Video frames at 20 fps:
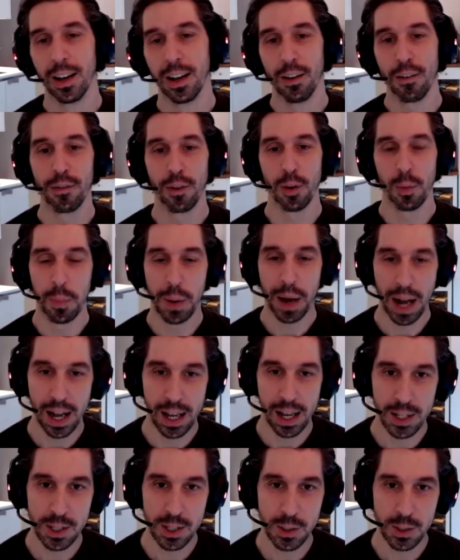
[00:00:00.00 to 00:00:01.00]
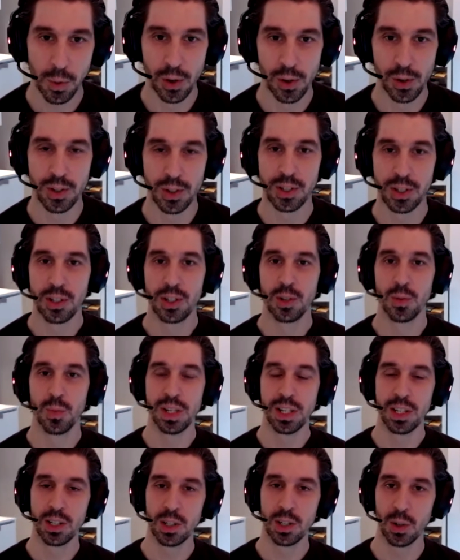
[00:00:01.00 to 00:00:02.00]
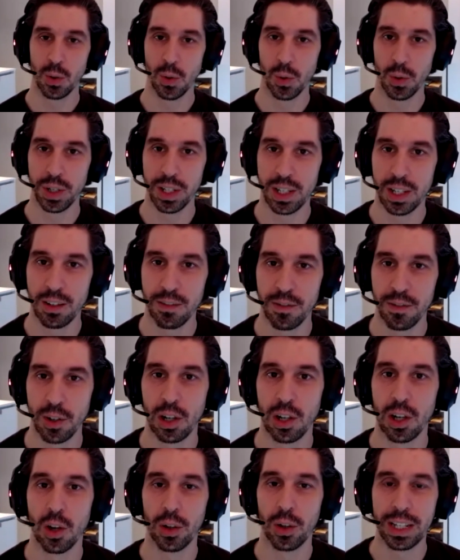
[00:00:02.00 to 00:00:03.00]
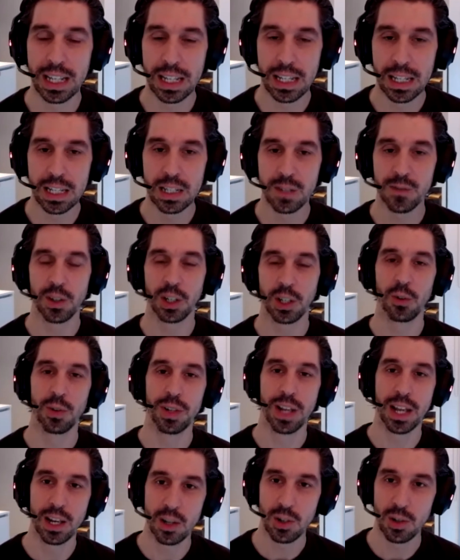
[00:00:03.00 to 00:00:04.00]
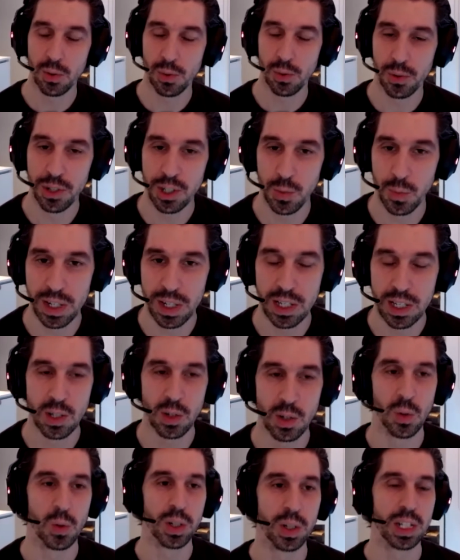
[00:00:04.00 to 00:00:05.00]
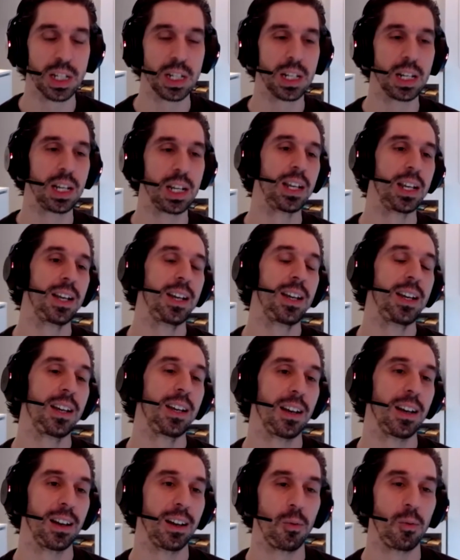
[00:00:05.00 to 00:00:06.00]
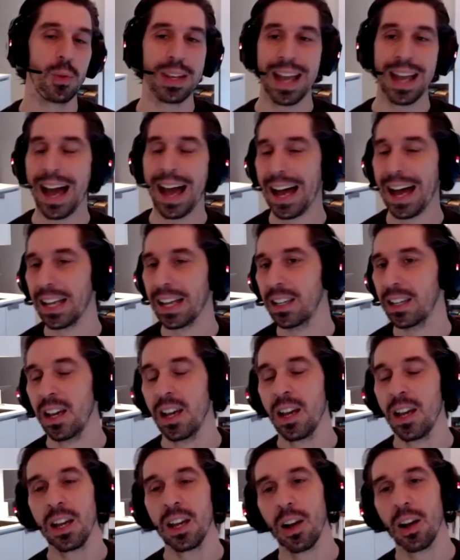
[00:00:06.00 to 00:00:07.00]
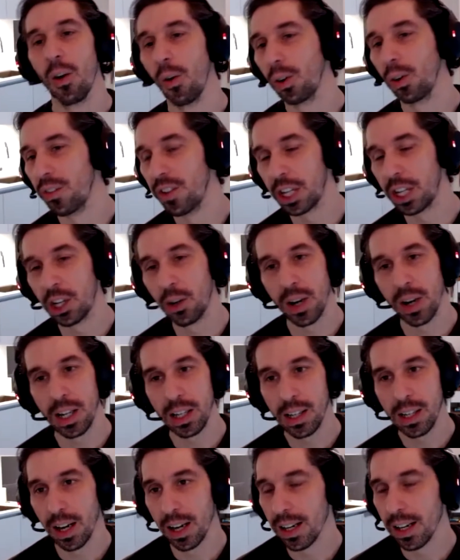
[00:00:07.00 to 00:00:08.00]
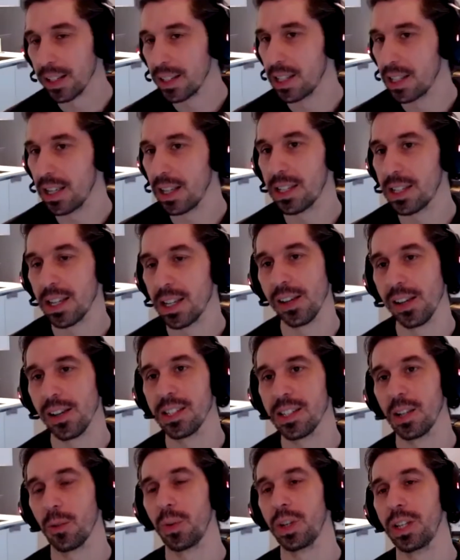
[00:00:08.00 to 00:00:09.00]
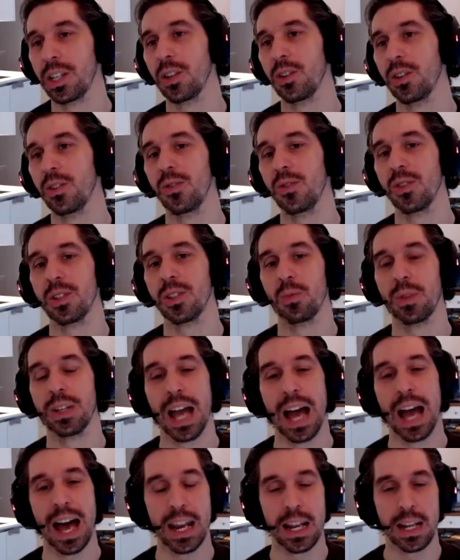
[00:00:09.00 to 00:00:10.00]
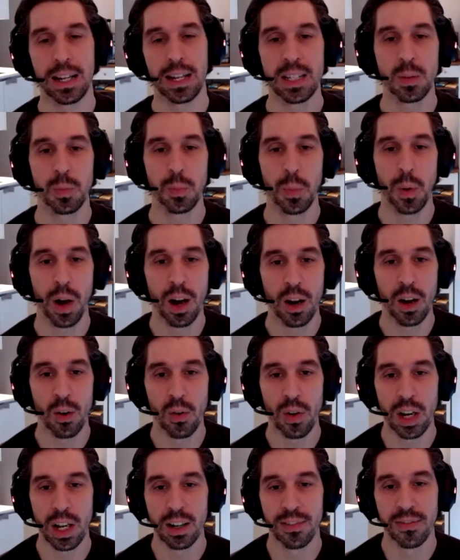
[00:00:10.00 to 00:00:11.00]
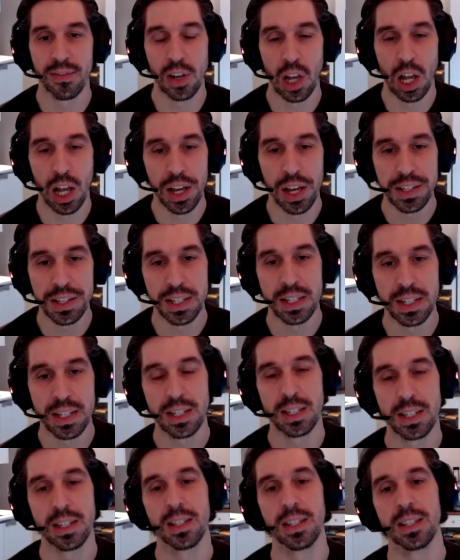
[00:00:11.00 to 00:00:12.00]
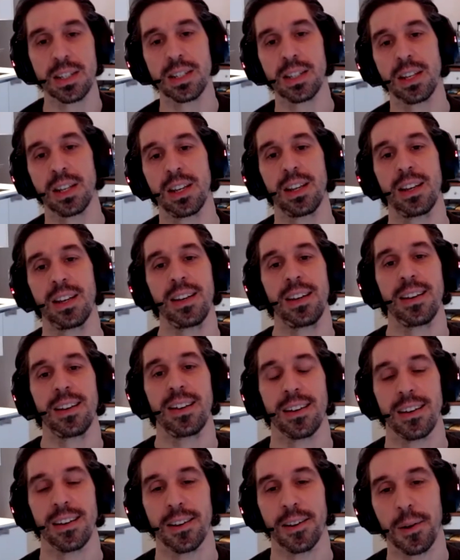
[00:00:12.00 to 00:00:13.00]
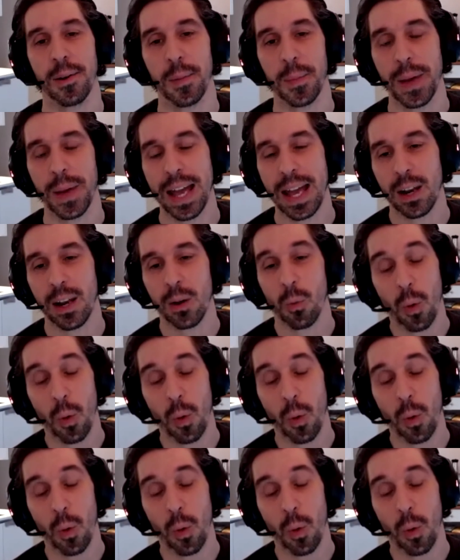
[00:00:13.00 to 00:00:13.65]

for passwords to be stored in, for logins, for credentials to be stored in. We add all of the credit card details that we use. We add expiry of licenses. And